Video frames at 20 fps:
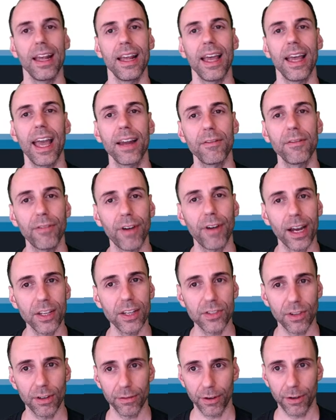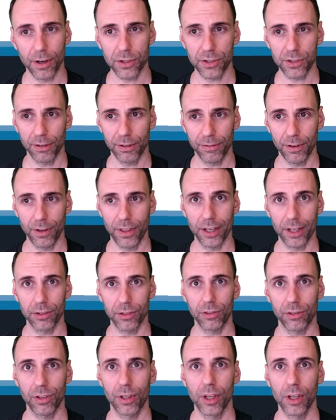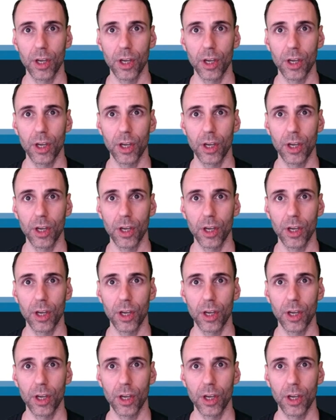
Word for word: And vice versa for this.